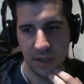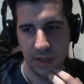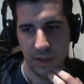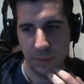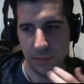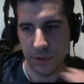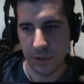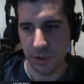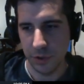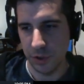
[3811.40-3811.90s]

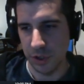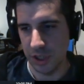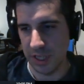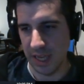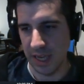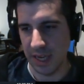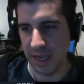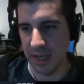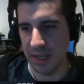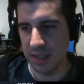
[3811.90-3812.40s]
which is
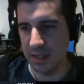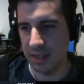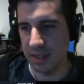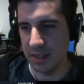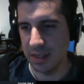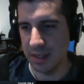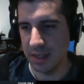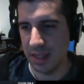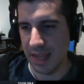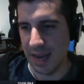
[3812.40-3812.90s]
like
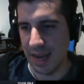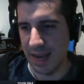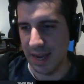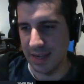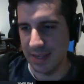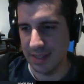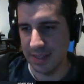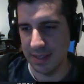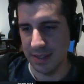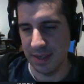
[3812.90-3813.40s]

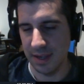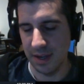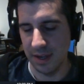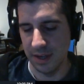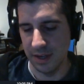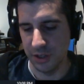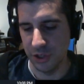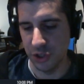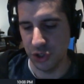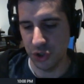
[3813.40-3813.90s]
class,
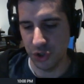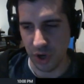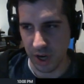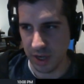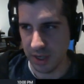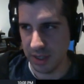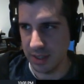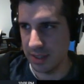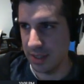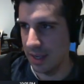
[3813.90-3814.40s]

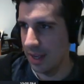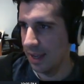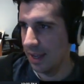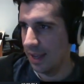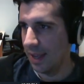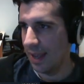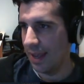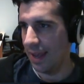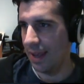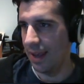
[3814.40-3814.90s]
struct,
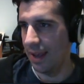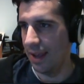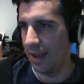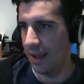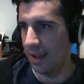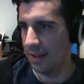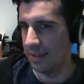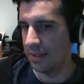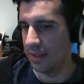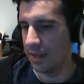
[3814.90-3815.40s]

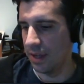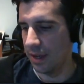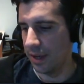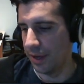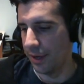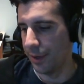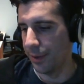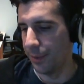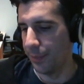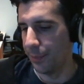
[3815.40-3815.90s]
and
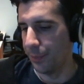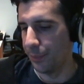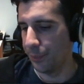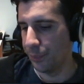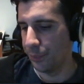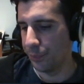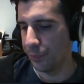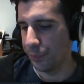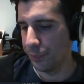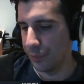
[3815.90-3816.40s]

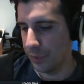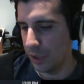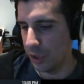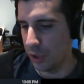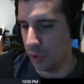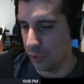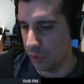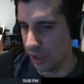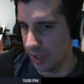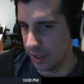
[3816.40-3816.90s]

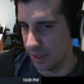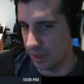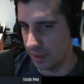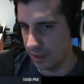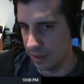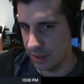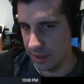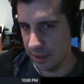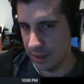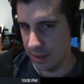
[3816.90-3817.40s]
union,
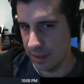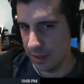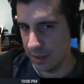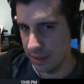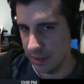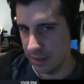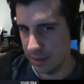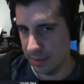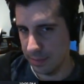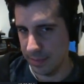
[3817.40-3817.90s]

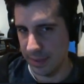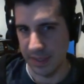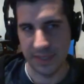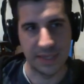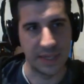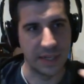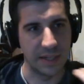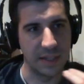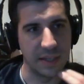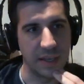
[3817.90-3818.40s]

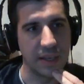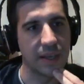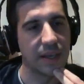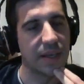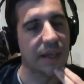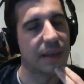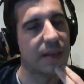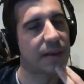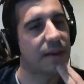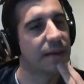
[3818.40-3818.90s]
basically.
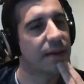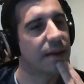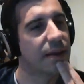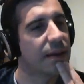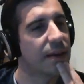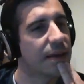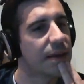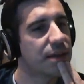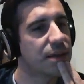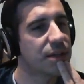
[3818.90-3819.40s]

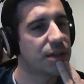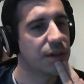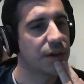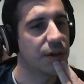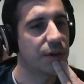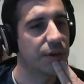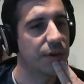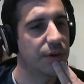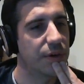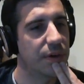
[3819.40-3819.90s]

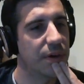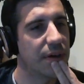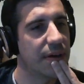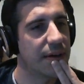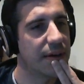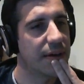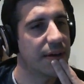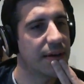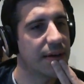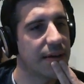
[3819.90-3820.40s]
So
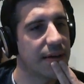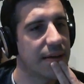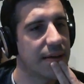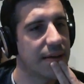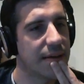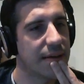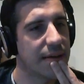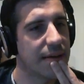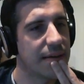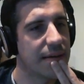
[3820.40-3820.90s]

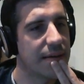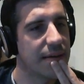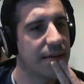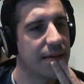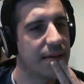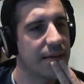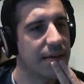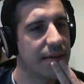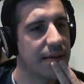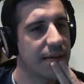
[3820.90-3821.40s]

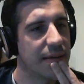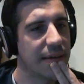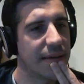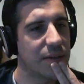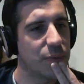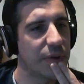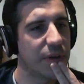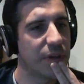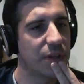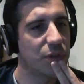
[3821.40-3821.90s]
I
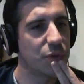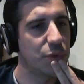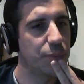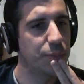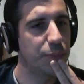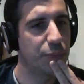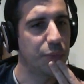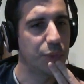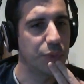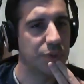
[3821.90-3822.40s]
guess we can do
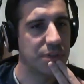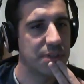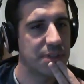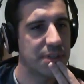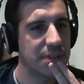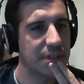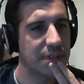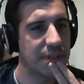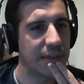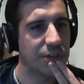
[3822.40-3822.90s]

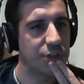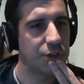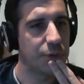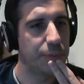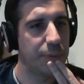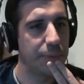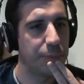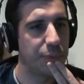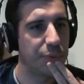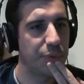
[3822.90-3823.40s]
bools. That should
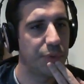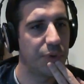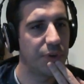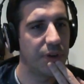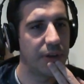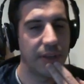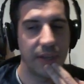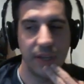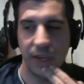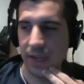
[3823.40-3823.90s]
be
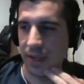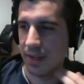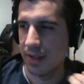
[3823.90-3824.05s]
pretty.